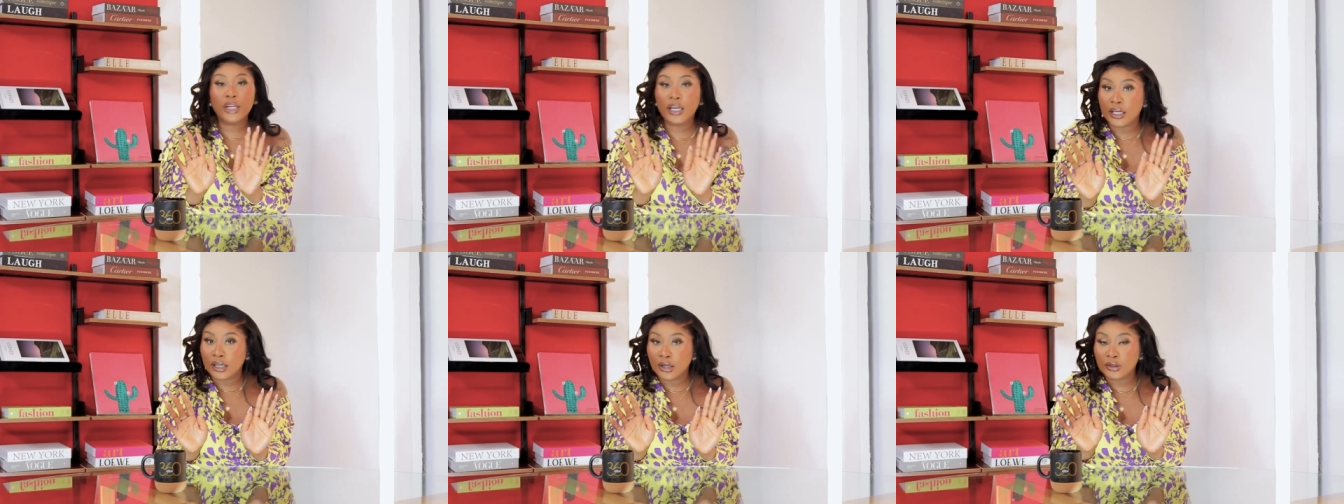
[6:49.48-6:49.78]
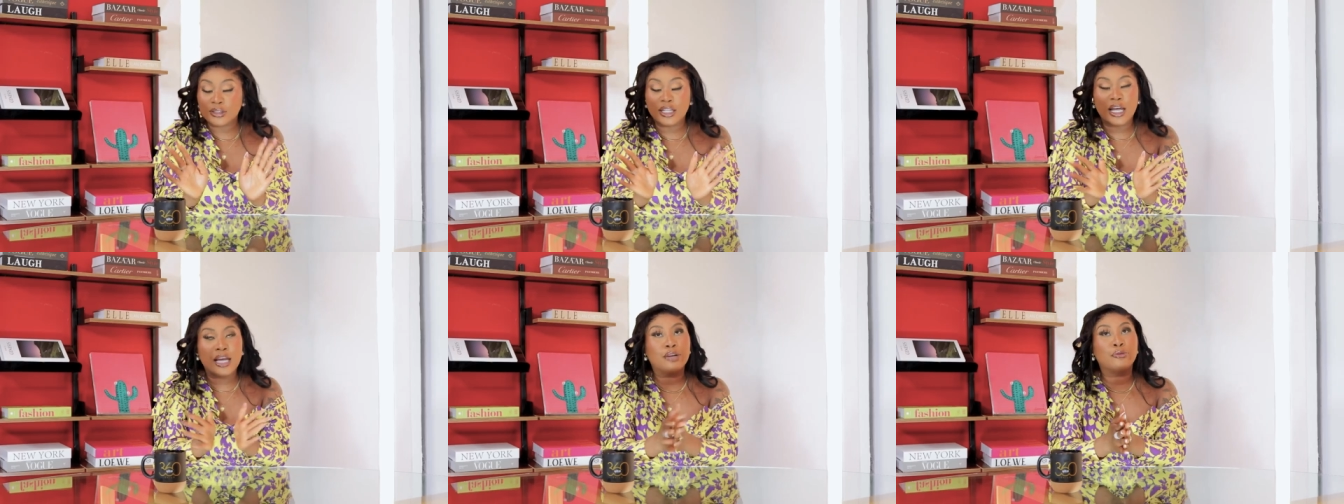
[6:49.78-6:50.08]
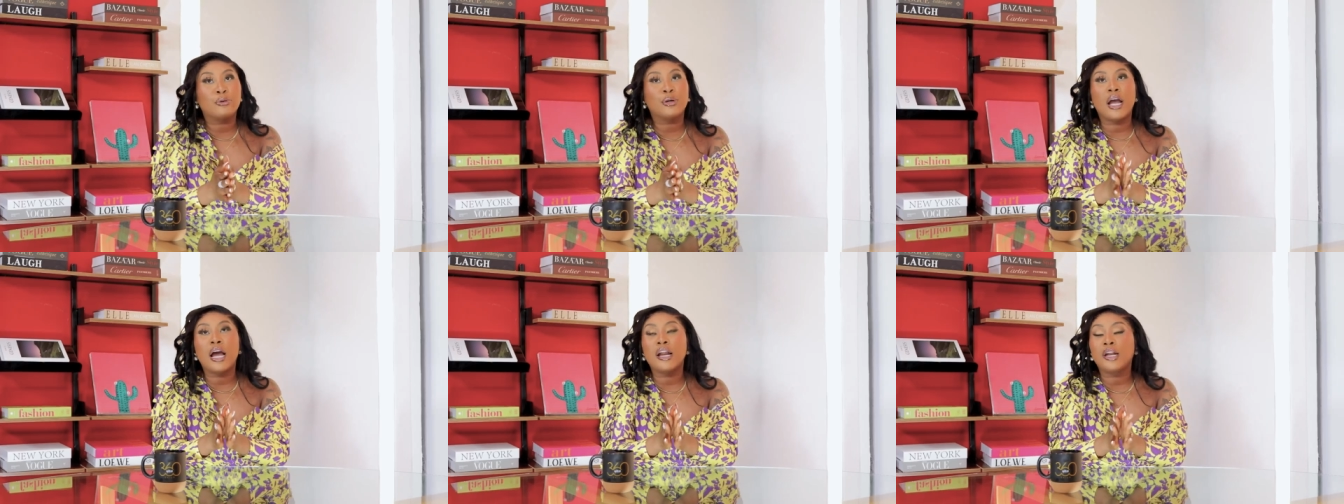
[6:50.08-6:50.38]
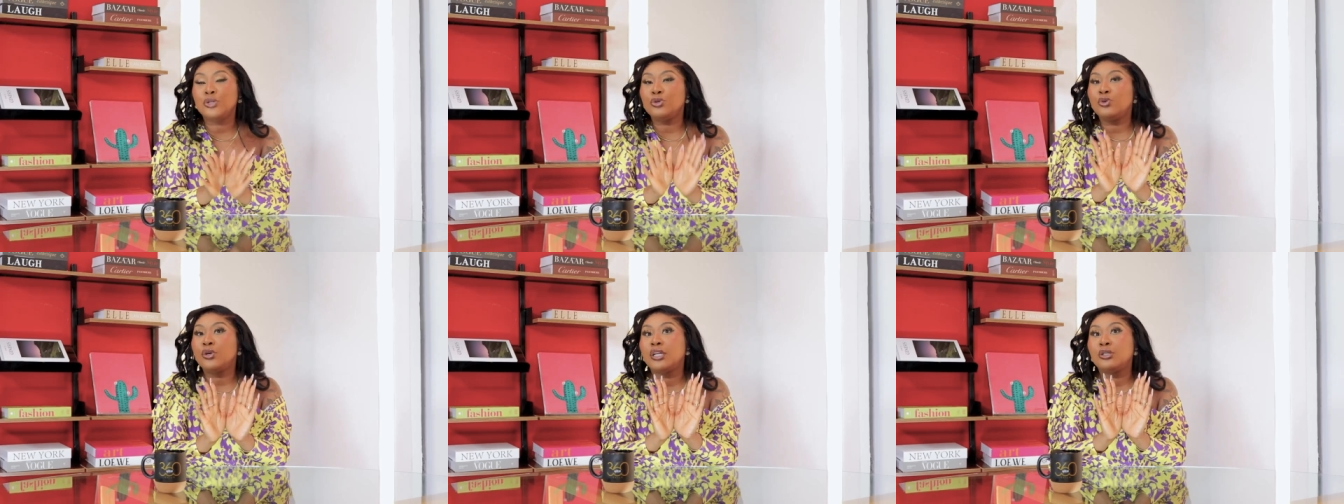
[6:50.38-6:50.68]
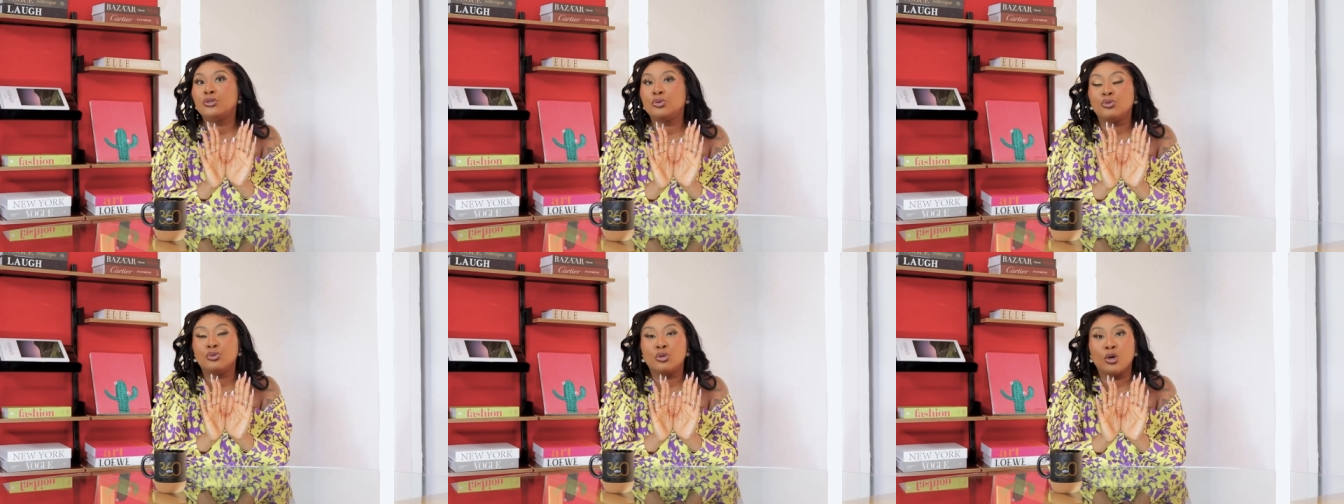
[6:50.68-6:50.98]
heels. Like, Rihanna, you
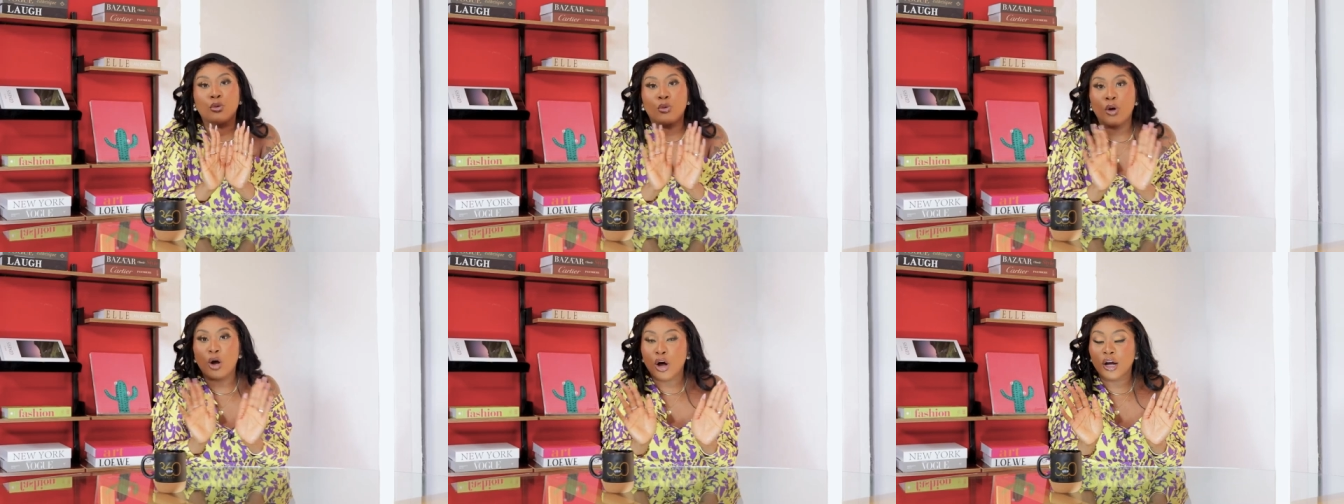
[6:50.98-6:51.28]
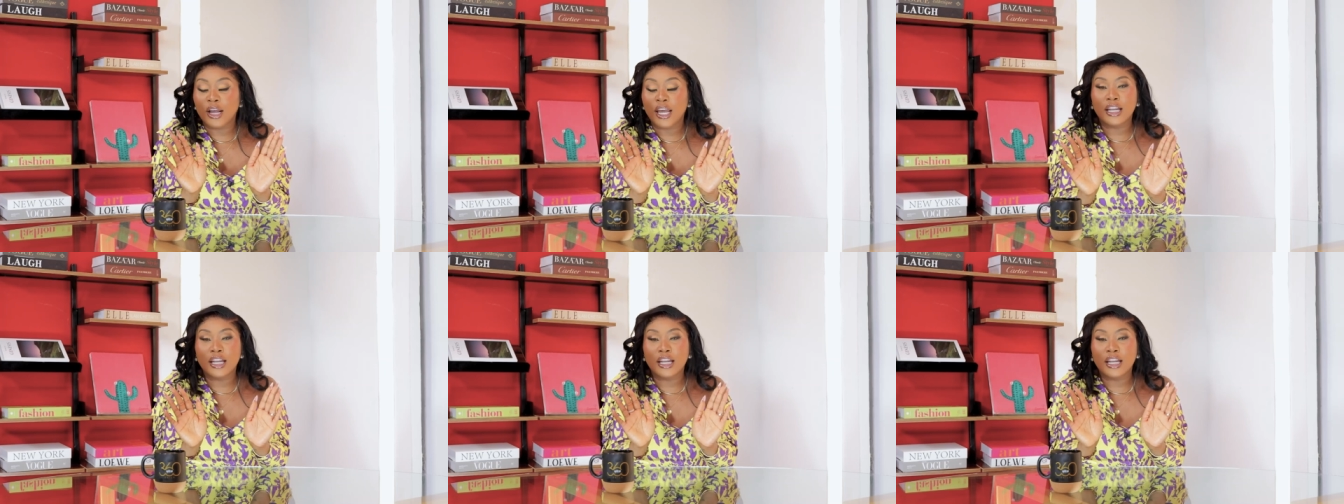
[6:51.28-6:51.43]
can do no wrong.